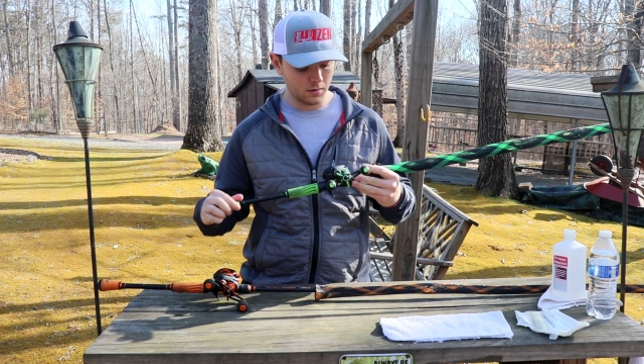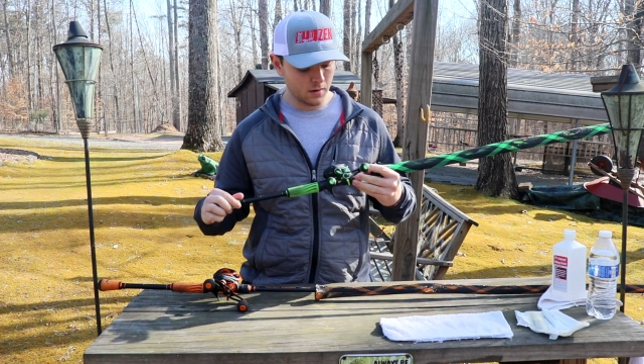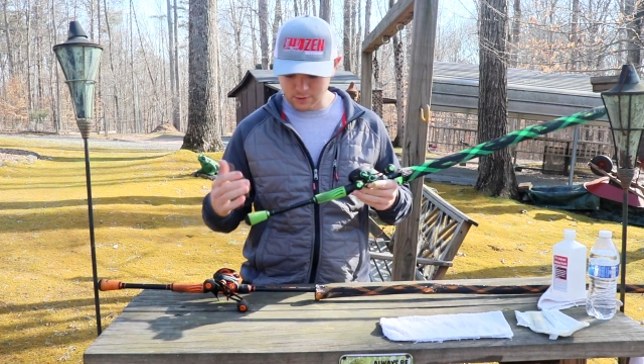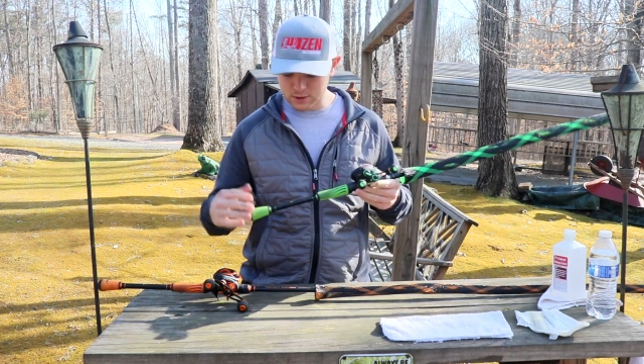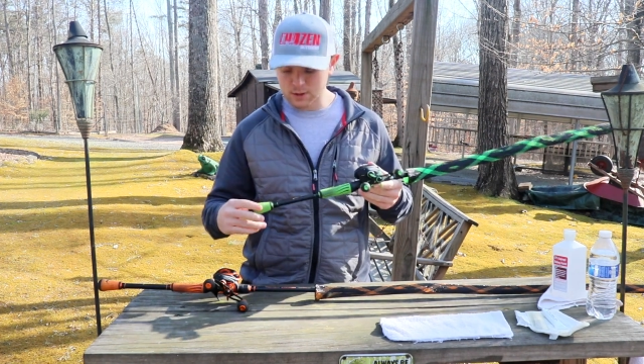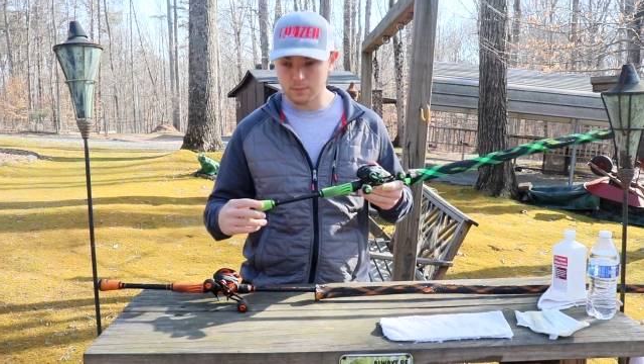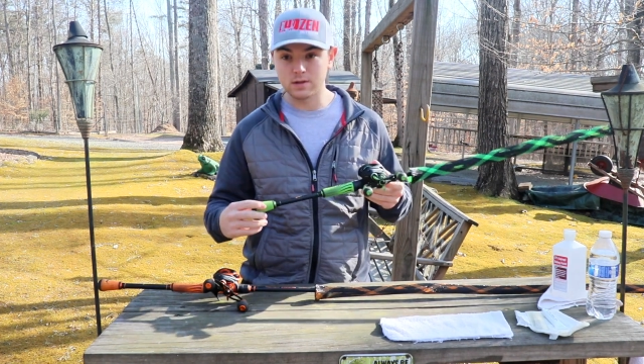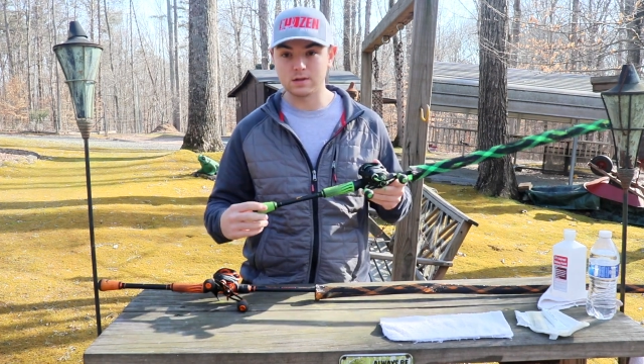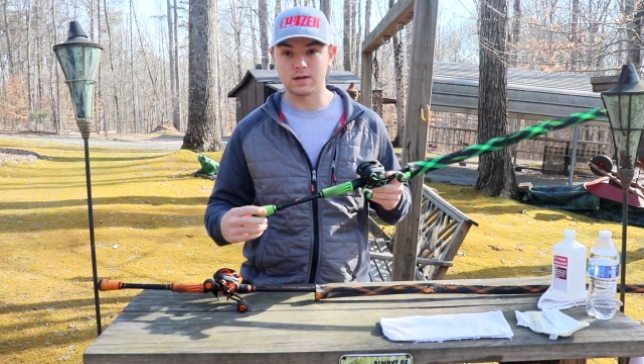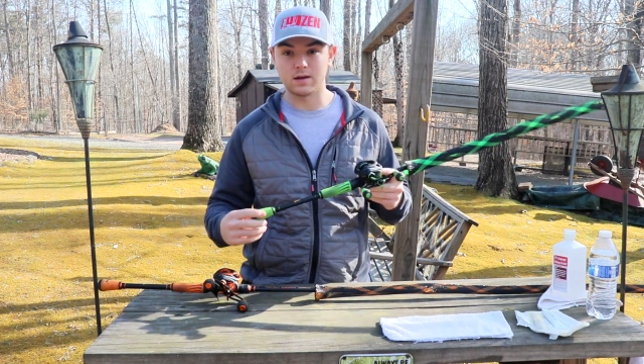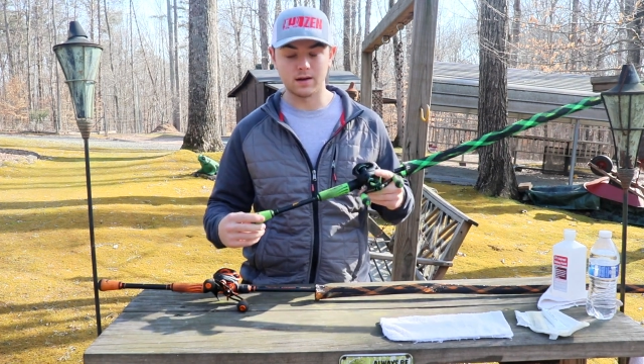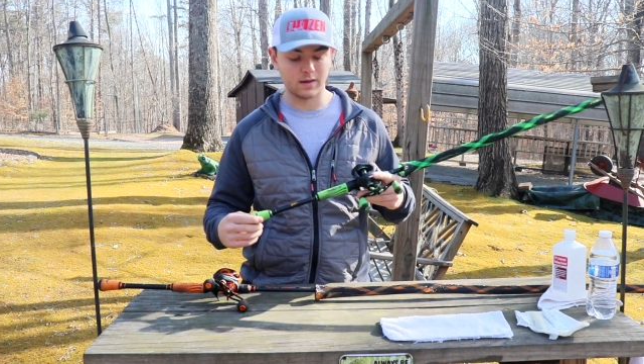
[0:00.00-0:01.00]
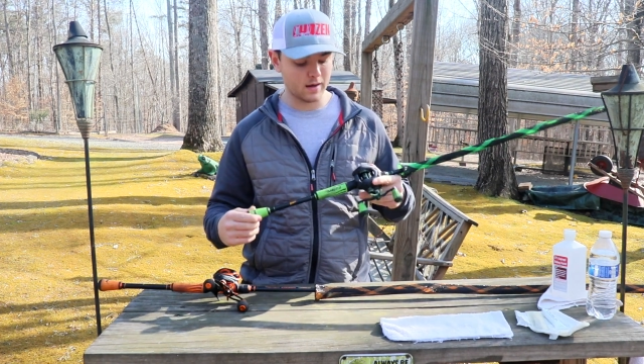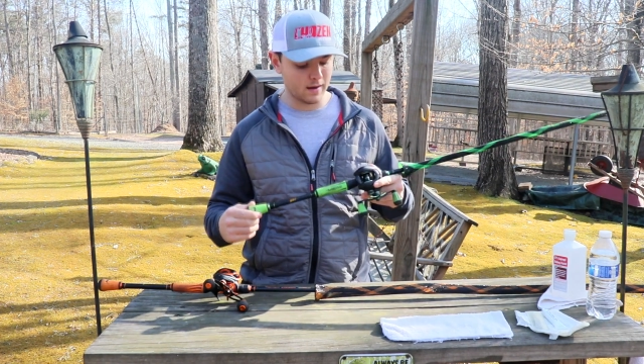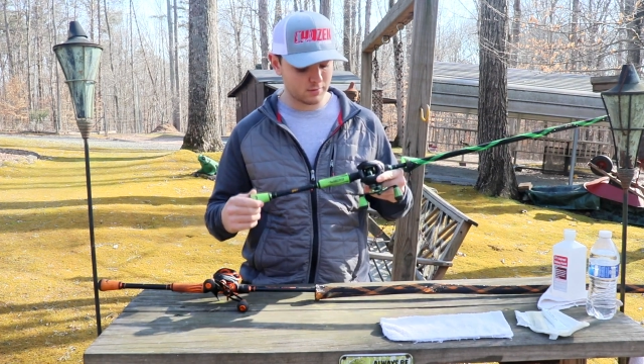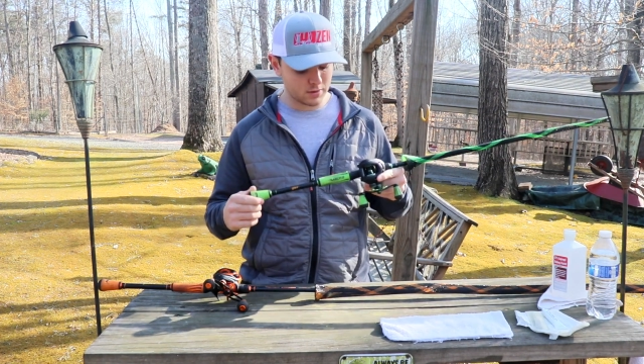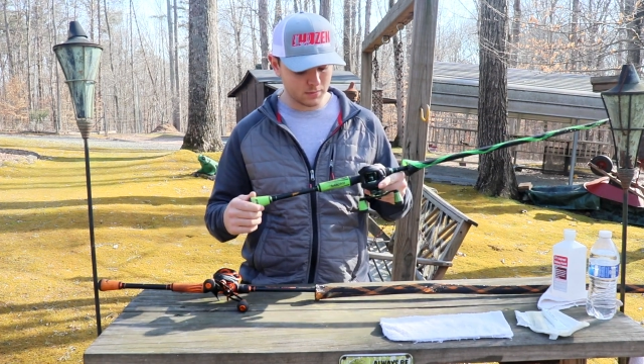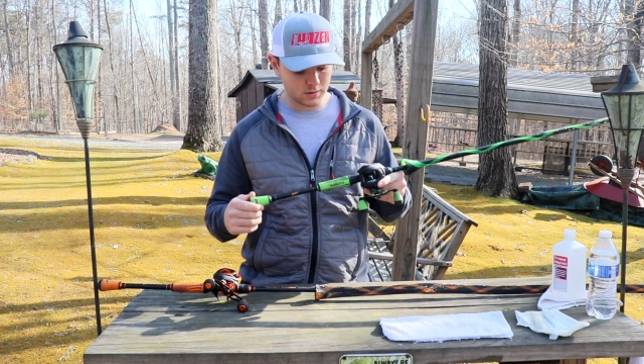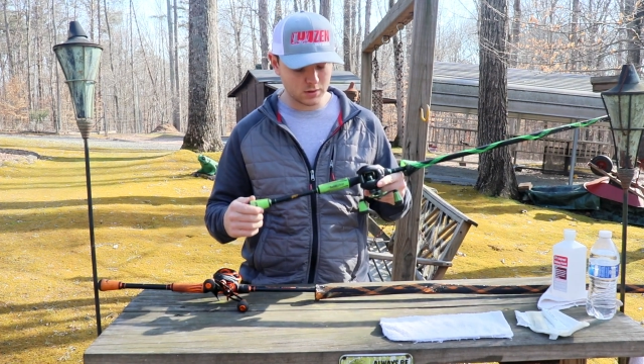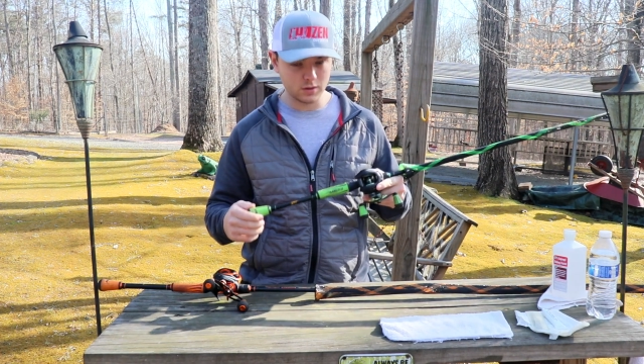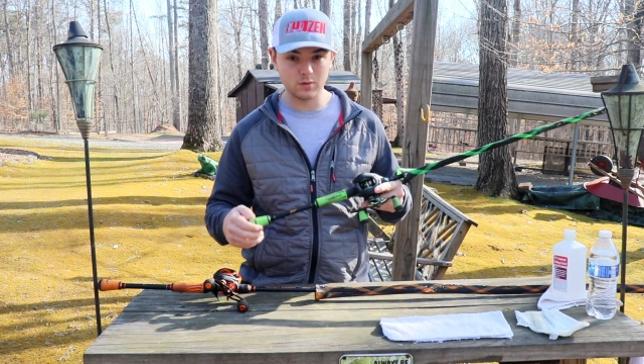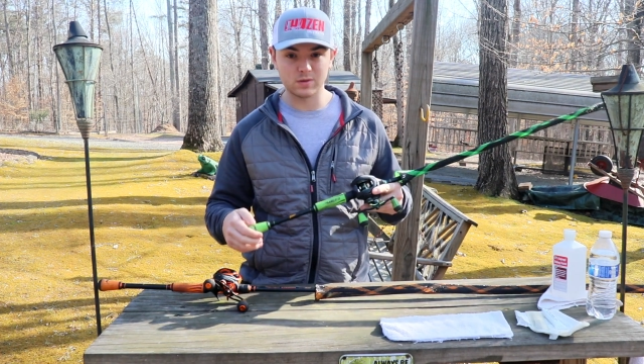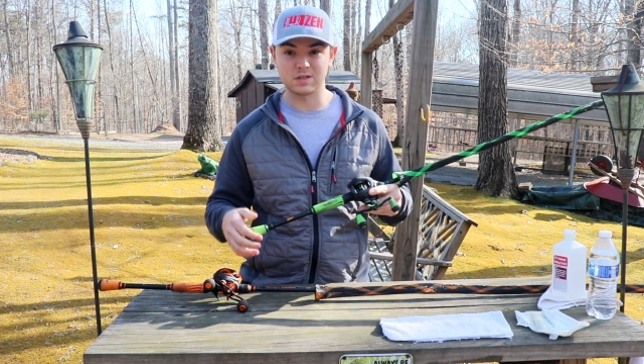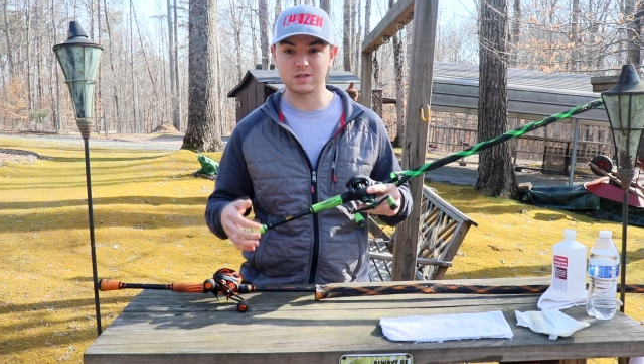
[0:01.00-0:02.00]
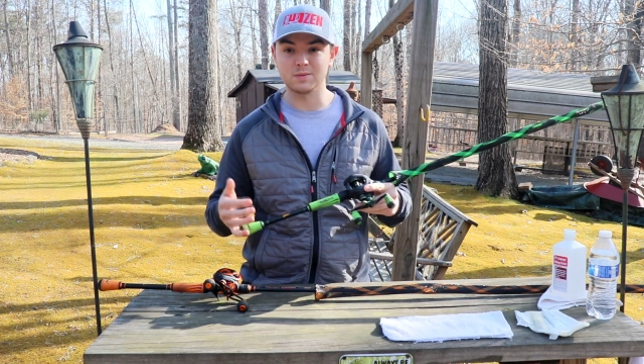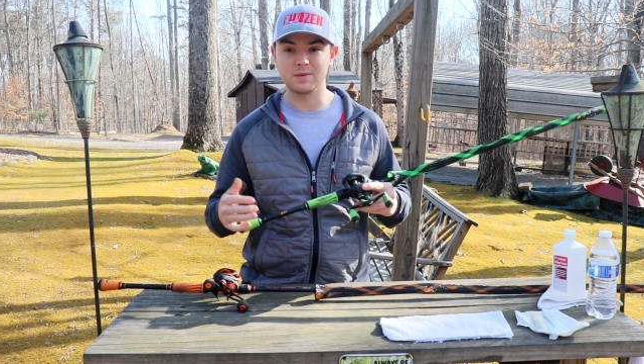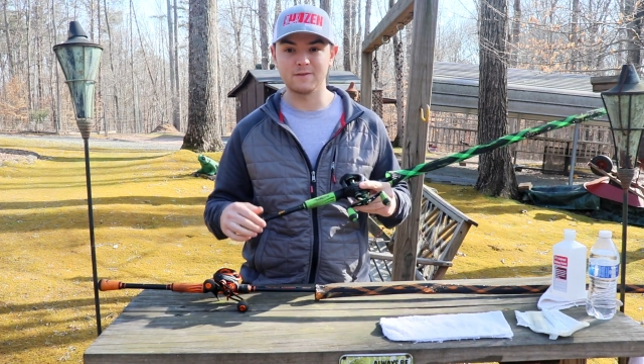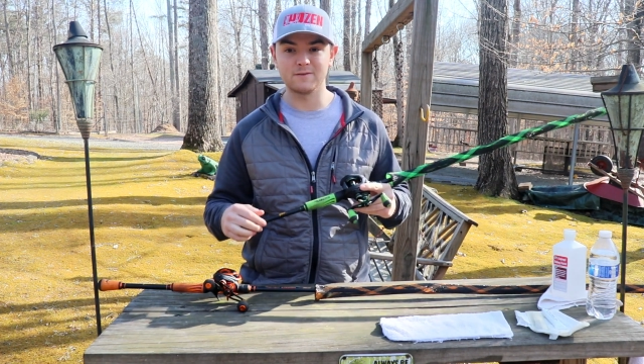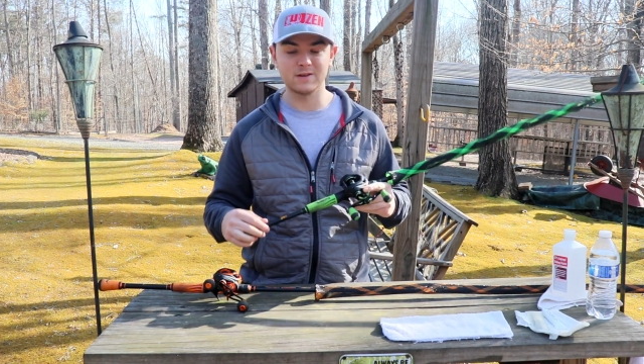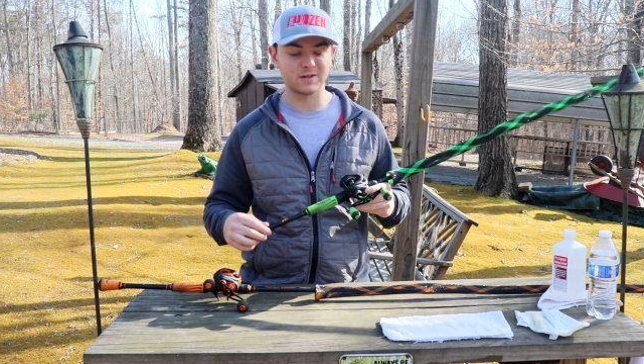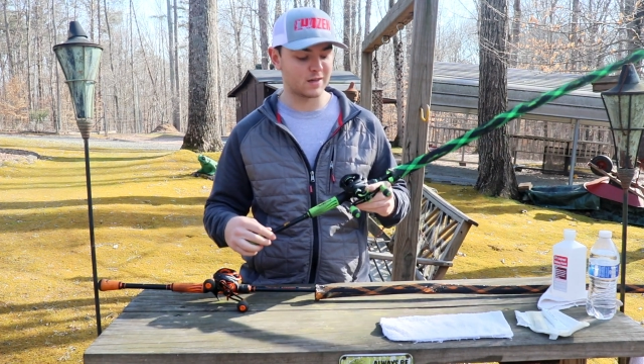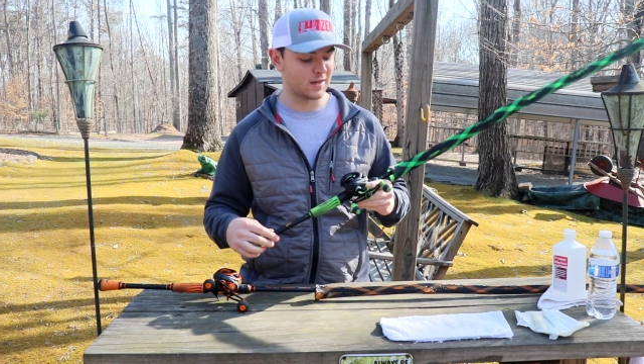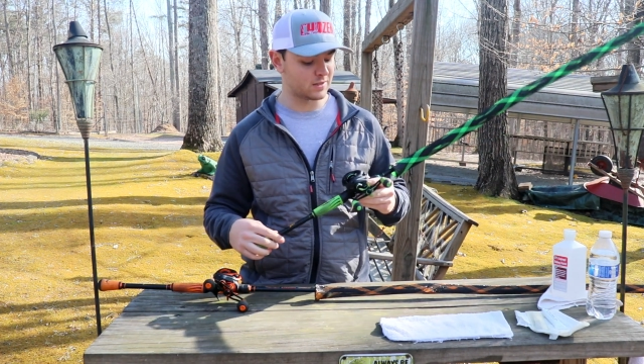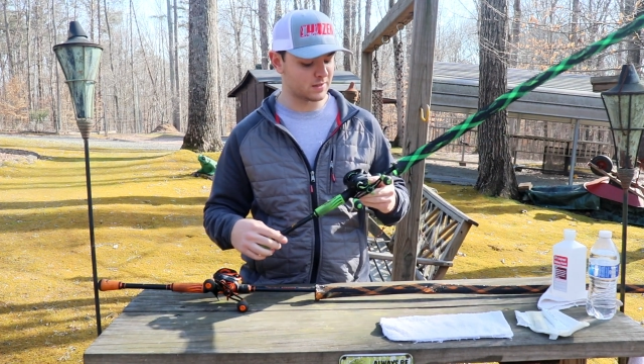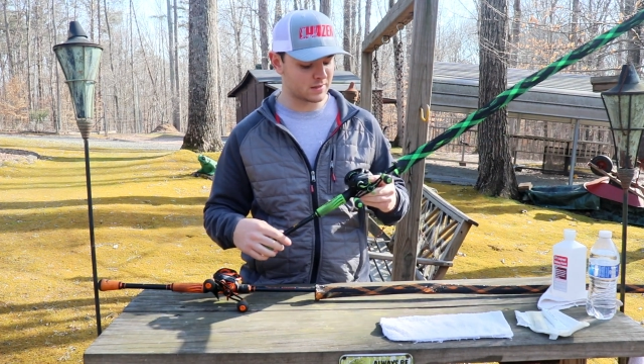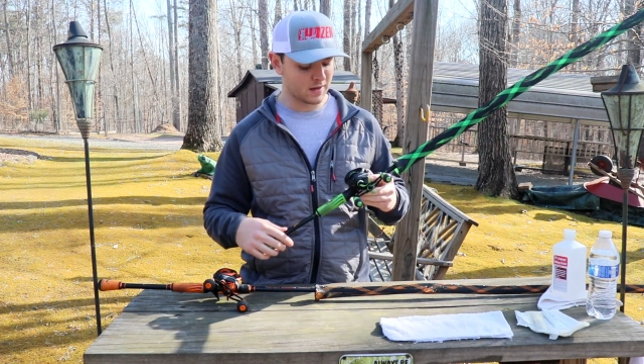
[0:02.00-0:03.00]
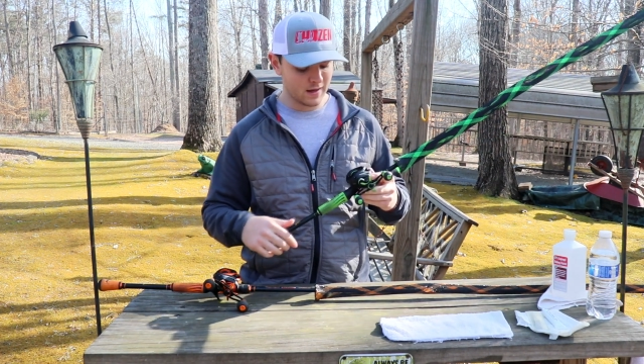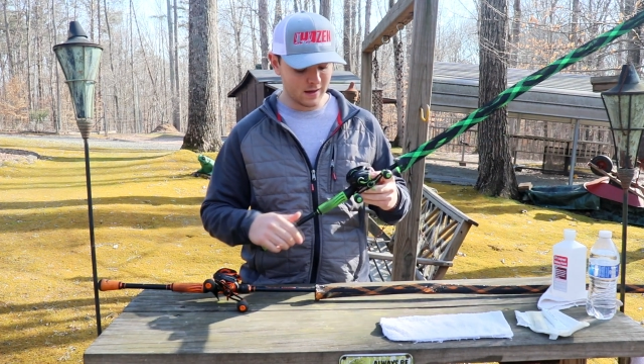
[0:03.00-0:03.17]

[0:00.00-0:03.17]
After so much use, so many fish catches,